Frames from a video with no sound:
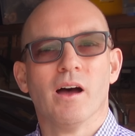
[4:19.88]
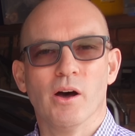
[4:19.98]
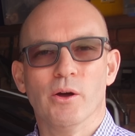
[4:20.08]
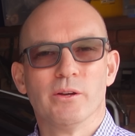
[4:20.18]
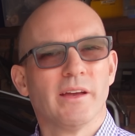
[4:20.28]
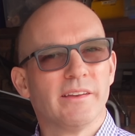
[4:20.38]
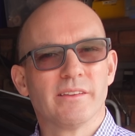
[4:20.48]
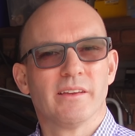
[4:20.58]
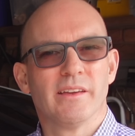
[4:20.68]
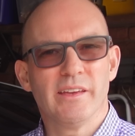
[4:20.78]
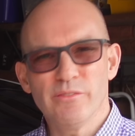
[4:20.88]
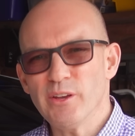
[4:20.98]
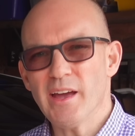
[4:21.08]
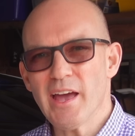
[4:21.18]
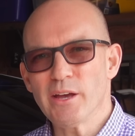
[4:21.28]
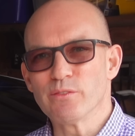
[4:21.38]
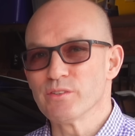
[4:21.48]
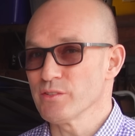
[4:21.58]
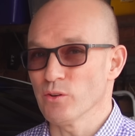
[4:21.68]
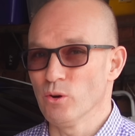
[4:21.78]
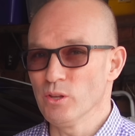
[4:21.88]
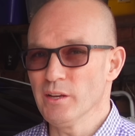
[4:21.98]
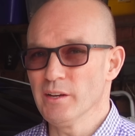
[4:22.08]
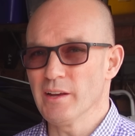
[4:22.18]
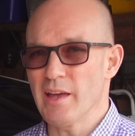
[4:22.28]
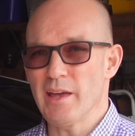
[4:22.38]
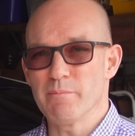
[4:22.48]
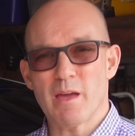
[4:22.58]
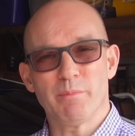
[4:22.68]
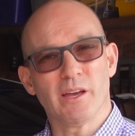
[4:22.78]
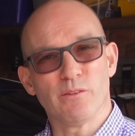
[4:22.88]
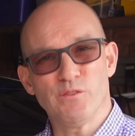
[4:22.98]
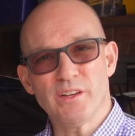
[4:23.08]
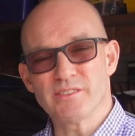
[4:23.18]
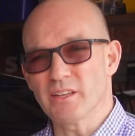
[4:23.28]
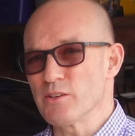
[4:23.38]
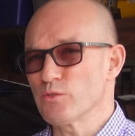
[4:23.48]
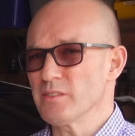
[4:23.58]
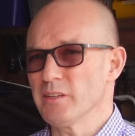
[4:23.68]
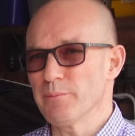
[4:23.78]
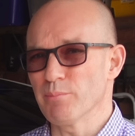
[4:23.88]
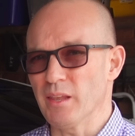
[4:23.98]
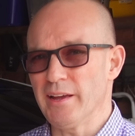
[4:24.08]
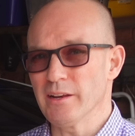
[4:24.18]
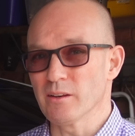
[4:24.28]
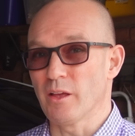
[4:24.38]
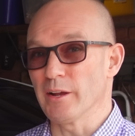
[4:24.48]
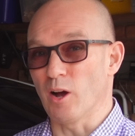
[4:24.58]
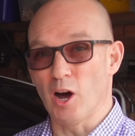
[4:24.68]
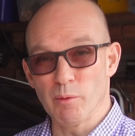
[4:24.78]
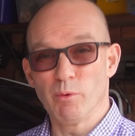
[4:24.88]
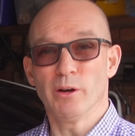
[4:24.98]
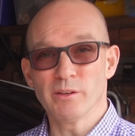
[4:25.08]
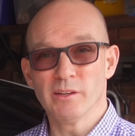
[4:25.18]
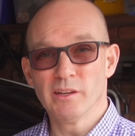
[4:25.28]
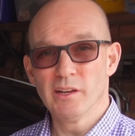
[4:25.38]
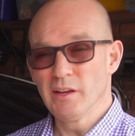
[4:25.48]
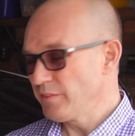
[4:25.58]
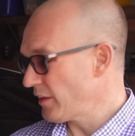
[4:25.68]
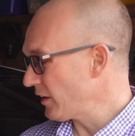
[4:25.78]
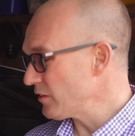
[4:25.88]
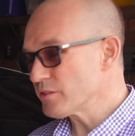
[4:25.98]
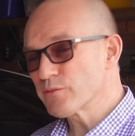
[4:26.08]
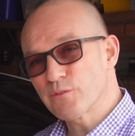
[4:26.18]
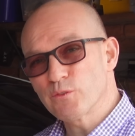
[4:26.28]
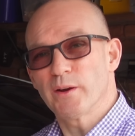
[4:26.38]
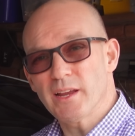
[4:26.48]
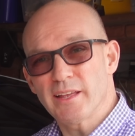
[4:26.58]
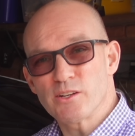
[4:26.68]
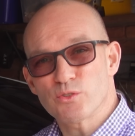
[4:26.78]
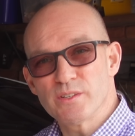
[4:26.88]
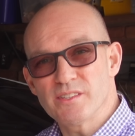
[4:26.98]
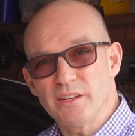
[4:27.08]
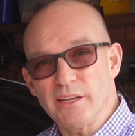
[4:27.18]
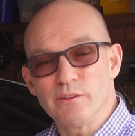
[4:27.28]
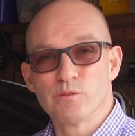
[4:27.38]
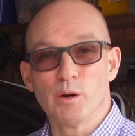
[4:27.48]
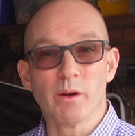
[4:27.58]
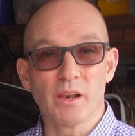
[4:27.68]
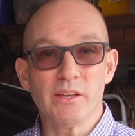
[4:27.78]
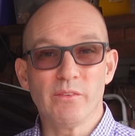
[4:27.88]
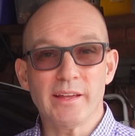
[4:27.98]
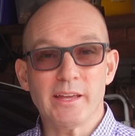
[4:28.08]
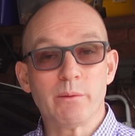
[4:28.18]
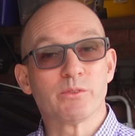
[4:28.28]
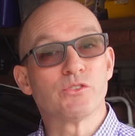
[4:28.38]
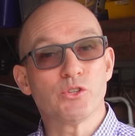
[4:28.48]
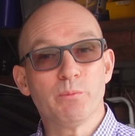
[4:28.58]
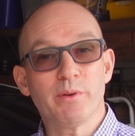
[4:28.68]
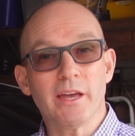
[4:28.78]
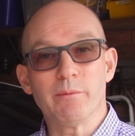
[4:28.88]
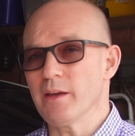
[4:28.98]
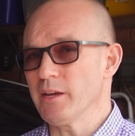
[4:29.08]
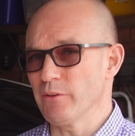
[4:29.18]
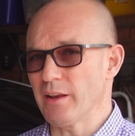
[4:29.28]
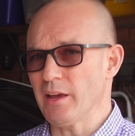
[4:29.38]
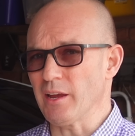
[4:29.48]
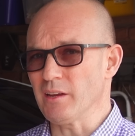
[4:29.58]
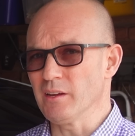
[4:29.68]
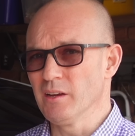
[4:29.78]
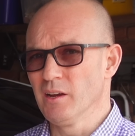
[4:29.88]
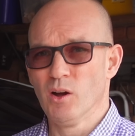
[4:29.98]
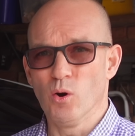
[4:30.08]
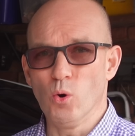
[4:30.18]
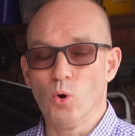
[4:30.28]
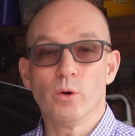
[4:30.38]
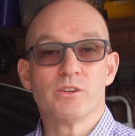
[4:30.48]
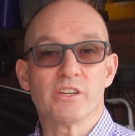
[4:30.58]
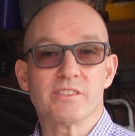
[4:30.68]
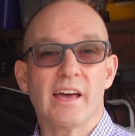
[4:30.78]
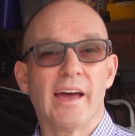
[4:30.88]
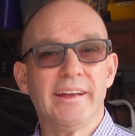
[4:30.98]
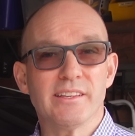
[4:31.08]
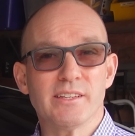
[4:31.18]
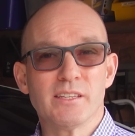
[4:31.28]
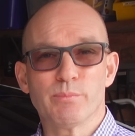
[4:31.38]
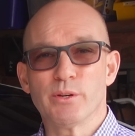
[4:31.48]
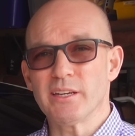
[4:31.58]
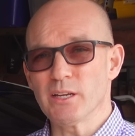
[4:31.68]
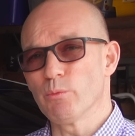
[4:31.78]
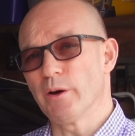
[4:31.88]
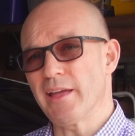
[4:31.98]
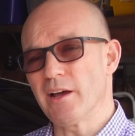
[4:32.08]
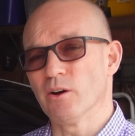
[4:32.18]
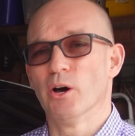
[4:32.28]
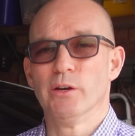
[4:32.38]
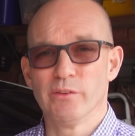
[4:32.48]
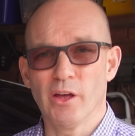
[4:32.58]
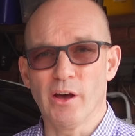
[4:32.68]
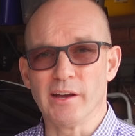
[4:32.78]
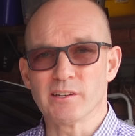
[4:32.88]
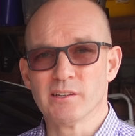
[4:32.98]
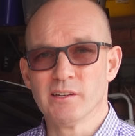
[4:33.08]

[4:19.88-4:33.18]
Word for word: Oh, and if you have solar and maybe a fixed electricity plan like I'm on, that gives us free electricity from 11am to 2pm every day, or just 8 cents per kilowatt hour overnight.